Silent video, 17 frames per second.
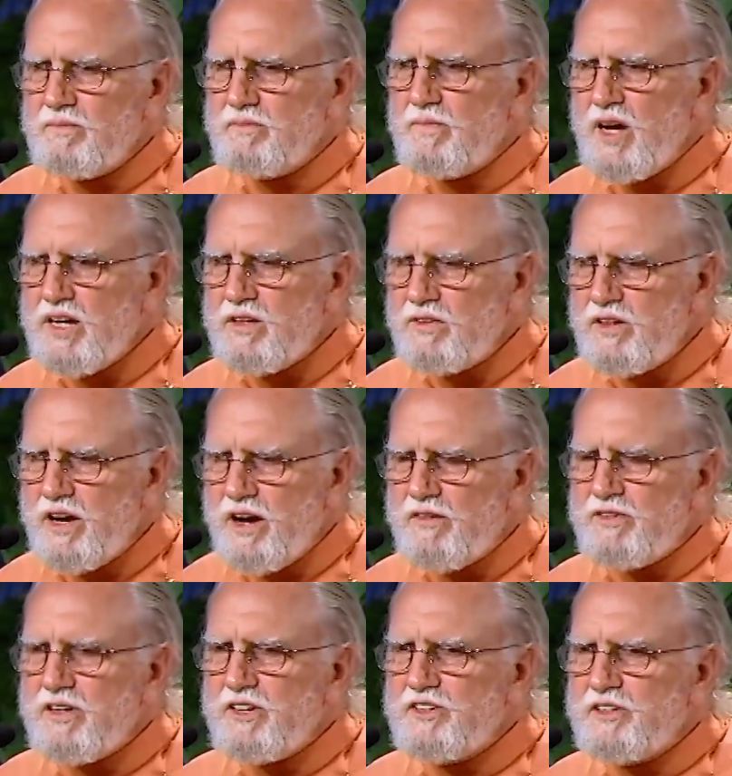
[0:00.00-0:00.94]
Make the
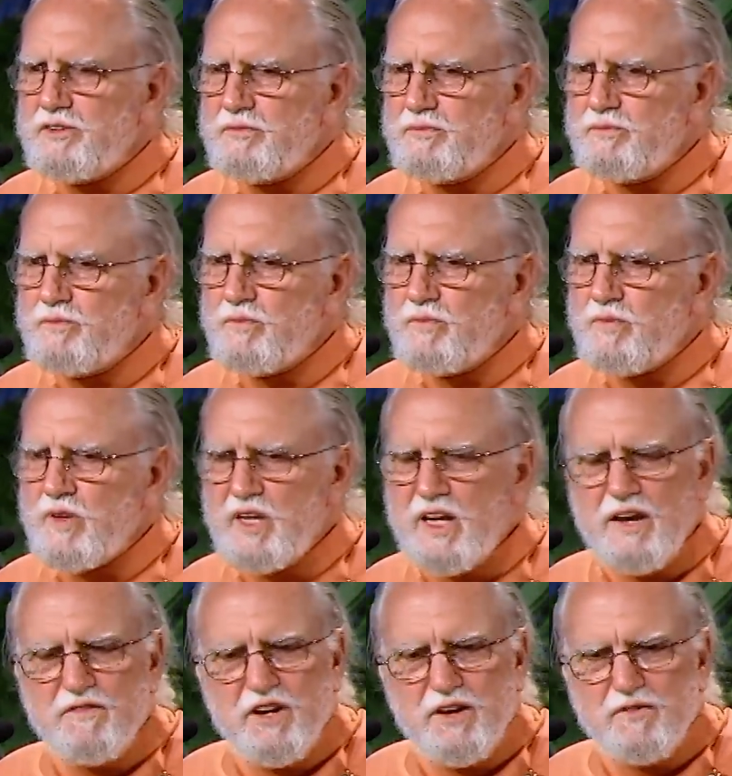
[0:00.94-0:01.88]
effort.
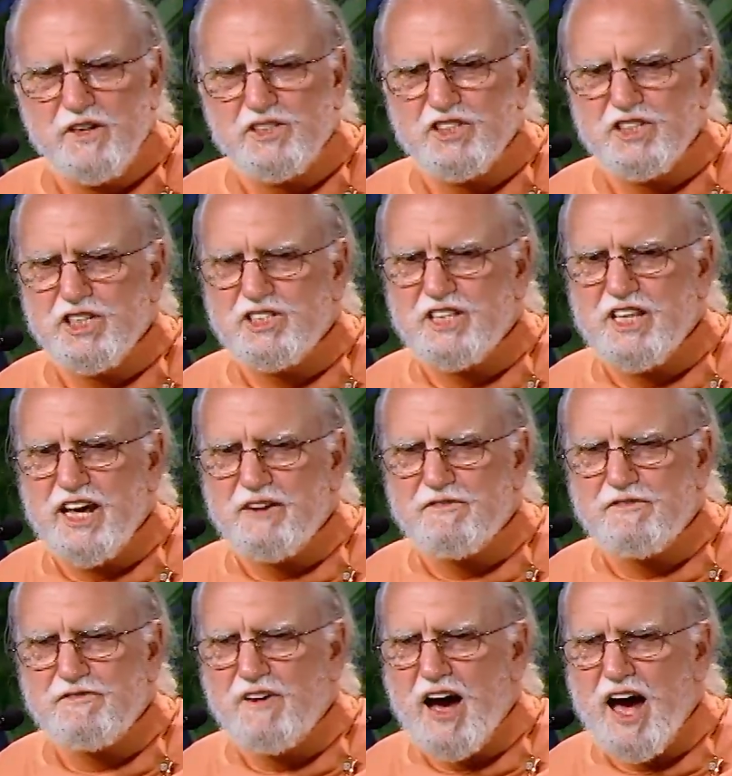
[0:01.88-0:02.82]
Even if it's just that
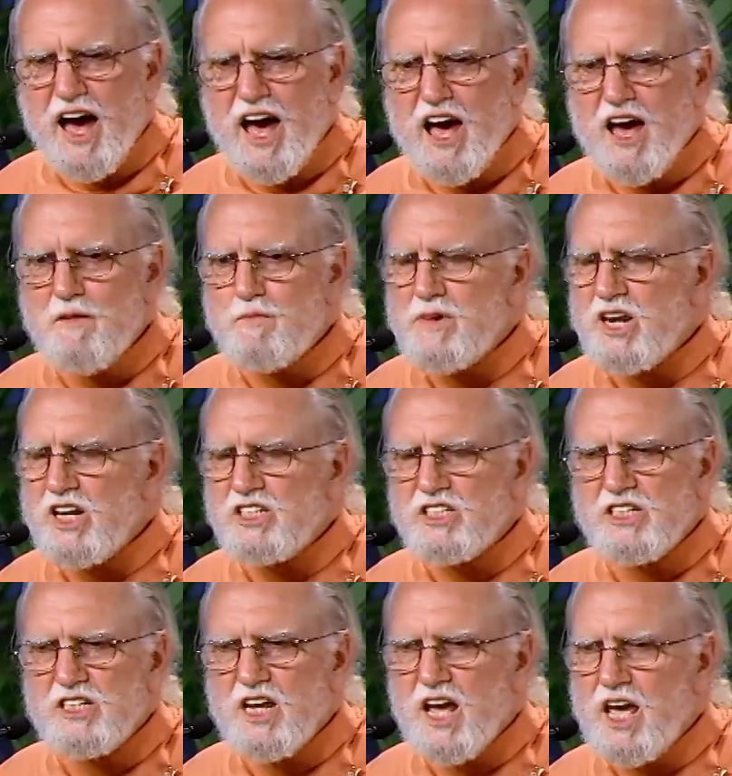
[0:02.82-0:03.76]
five
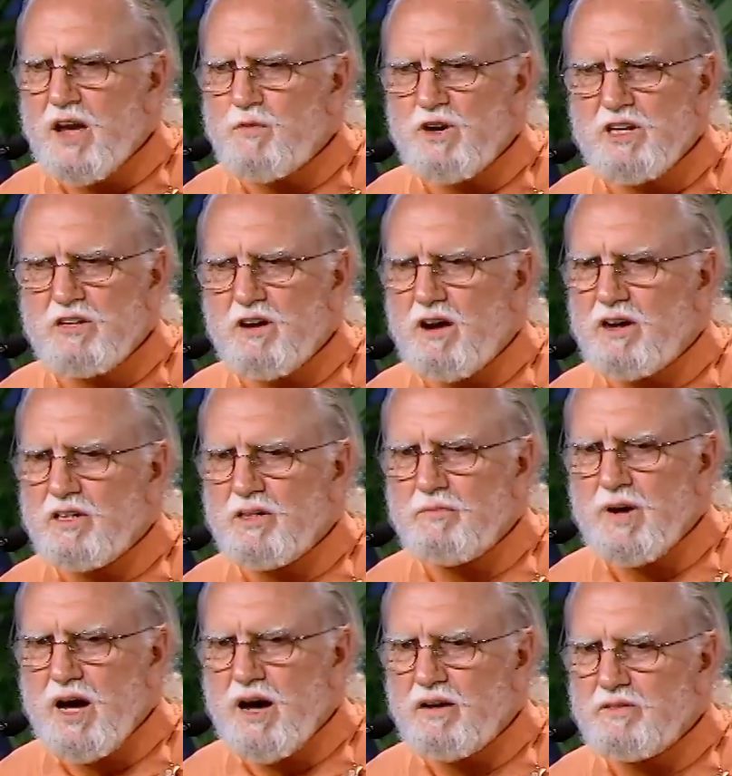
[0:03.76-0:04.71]
minutes a day we talked
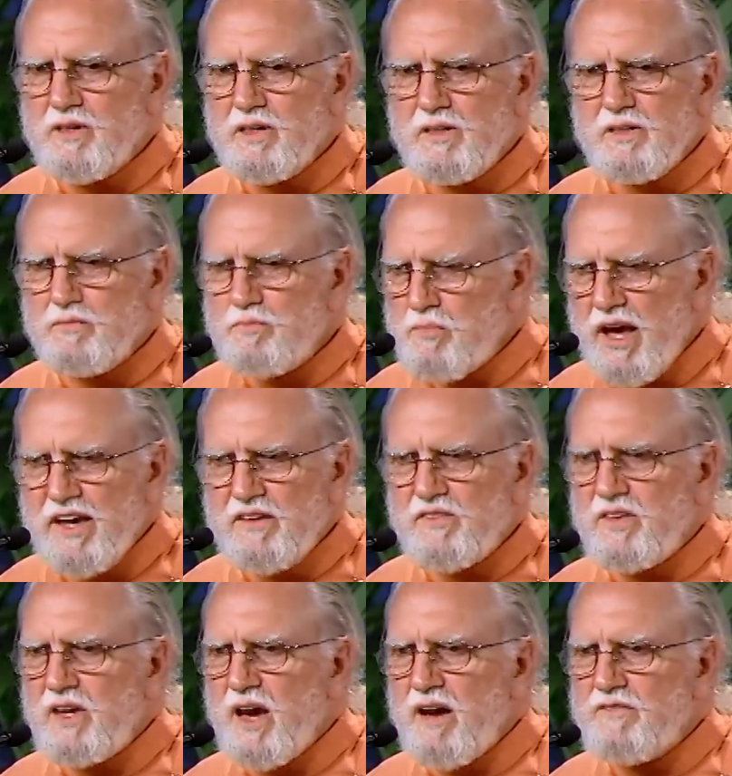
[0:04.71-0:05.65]
about, make
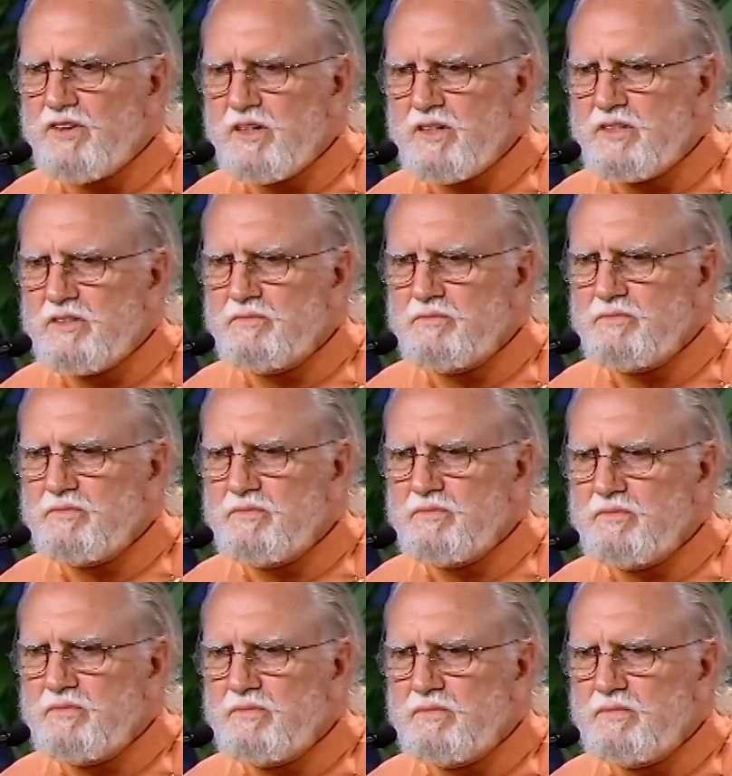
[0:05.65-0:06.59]
the effort.
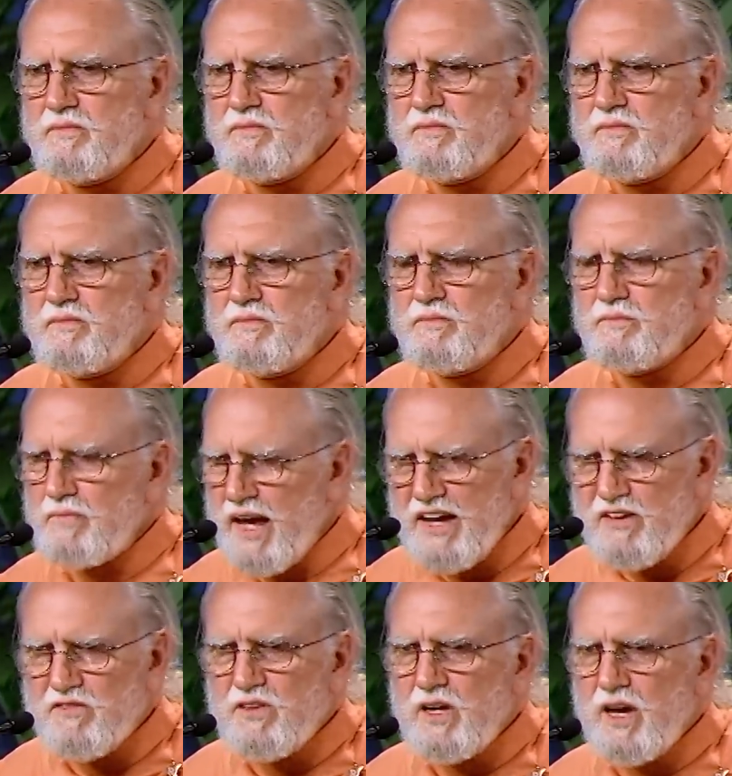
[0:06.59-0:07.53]

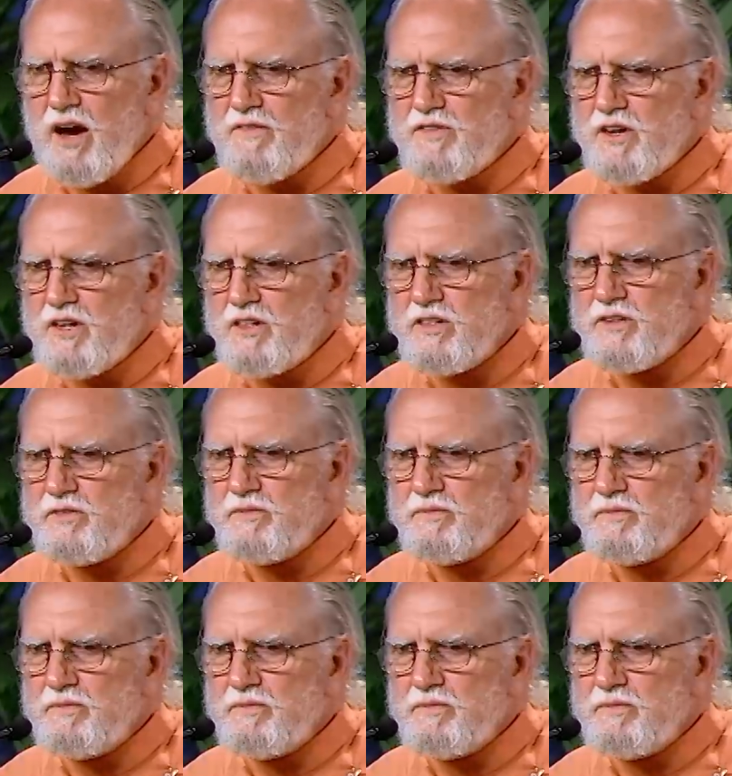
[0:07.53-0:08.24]
Make the effort.